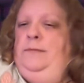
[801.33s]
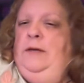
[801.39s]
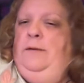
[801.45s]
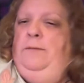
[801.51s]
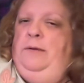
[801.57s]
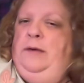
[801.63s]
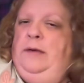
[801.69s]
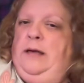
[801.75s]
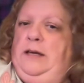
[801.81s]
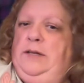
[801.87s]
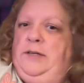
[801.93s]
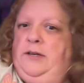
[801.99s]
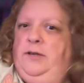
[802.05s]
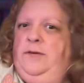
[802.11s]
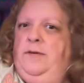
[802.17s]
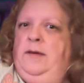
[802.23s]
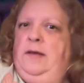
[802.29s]
hope you guys
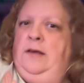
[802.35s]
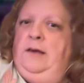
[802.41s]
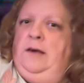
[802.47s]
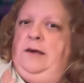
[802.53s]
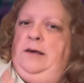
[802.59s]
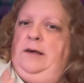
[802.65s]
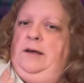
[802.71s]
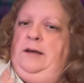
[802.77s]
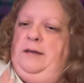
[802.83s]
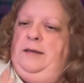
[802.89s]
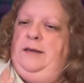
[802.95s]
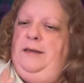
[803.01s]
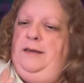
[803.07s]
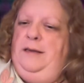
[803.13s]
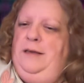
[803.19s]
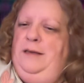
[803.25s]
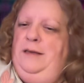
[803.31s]
are doing good,
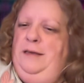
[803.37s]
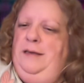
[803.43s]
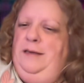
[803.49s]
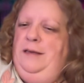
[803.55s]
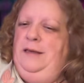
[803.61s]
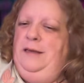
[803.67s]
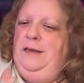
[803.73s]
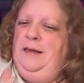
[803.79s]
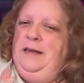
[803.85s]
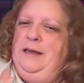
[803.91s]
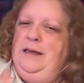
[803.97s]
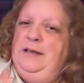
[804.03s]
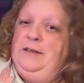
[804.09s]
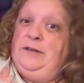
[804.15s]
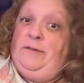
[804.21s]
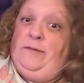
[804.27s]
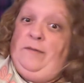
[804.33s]

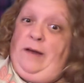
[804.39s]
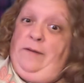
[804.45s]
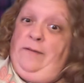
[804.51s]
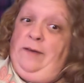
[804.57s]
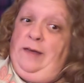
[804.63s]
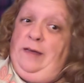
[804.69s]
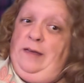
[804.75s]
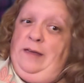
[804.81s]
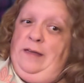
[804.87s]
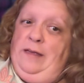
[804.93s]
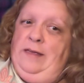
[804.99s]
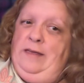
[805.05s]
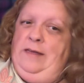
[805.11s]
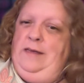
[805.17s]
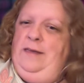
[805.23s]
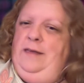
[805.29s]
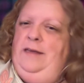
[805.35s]
surviving,
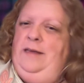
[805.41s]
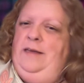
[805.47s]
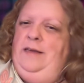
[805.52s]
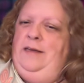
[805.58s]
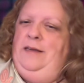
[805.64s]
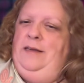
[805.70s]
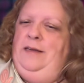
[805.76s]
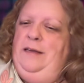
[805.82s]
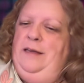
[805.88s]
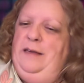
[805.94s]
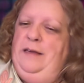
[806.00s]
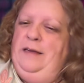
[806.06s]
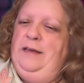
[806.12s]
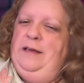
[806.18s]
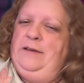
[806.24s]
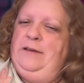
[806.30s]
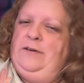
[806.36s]

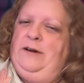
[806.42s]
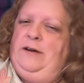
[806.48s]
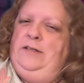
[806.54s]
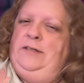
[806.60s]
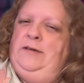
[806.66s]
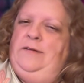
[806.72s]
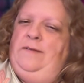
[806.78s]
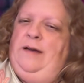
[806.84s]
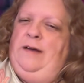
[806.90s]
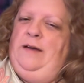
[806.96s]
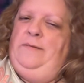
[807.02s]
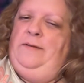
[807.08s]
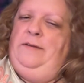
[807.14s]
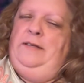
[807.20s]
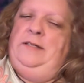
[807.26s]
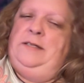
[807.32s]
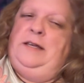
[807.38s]
trying to survive. Well,
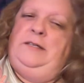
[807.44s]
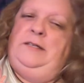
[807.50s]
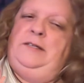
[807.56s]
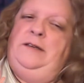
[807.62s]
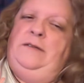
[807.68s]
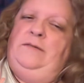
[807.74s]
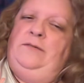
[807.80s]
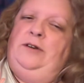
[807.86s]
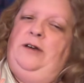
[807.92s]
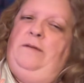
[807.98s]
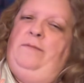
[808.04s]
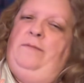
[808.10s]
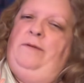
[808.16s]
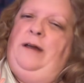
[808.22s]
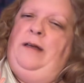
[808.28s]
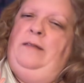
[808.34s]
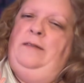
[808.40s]
at least I still have a job,
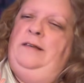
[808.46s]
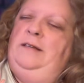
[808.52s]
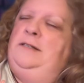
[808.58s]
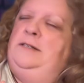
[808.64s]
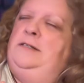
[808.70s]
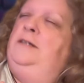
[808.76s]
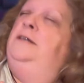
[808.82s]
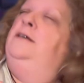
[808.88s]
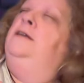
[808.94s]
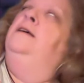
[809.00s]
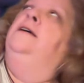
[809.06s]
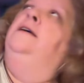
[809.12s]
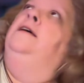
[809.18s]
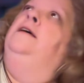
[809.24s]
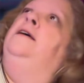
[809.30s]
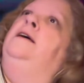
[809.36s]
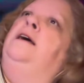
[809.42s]
right? At least
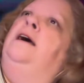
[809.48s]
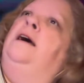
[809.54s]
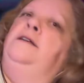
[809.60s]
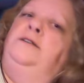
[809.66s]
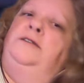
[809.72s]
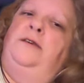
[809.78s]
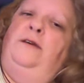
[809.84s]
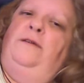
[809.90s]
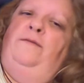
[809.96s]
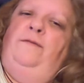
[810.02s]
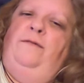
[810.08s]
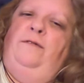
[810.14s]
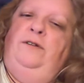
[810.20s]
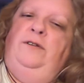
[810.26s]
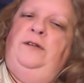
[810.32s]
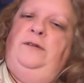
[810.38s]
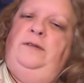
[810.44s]
I'm just looking
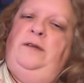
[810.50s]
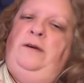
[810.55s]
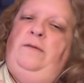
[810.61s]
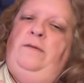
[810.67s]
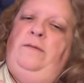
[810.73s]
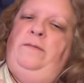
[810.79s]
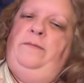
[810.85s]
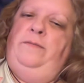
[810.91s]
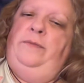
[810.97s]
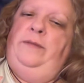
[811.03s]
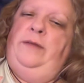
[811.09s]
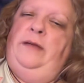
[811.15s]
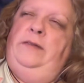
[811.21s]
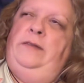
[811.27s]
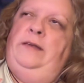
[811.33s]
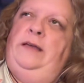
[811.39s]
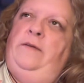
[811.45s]
forward to though.
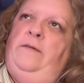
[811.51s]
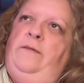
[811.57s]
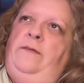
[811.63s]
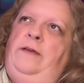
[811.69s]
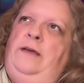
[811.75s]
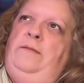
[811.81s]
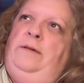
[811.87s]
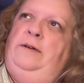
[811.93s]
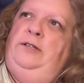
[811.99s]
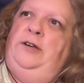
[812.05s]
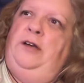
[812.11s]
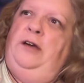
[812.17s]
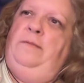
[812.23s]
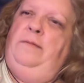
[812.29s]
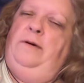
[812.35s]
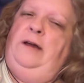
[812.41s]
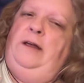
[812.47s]
Not that I don't like my
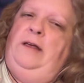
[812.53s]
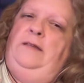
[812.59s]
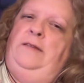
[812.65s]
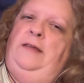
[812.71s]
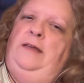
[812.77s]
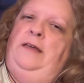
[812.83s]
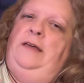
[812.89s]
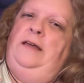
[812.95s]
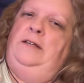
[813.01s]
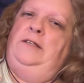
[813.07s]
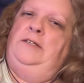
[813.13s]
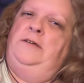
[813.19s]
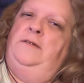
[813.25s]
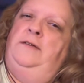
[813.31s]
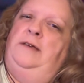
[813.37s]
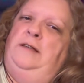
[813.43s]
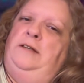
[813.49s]
job or anything. I just
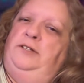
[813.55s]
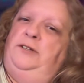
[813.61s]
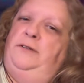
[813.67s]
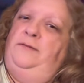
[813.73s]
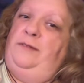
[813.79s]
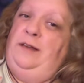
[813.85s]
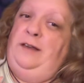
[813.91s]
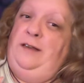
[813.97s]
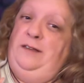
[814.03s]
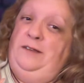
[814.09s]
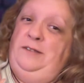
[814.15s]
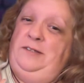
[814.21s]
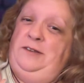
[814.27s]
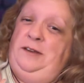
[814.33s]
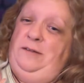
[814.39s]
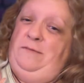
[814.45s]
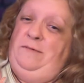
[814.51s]
don't like the shift I got
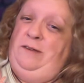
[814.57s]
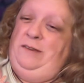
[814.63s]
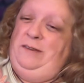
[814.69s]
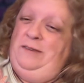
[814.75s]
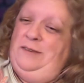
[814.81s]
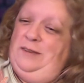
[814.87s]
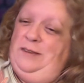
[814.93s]
stuck with.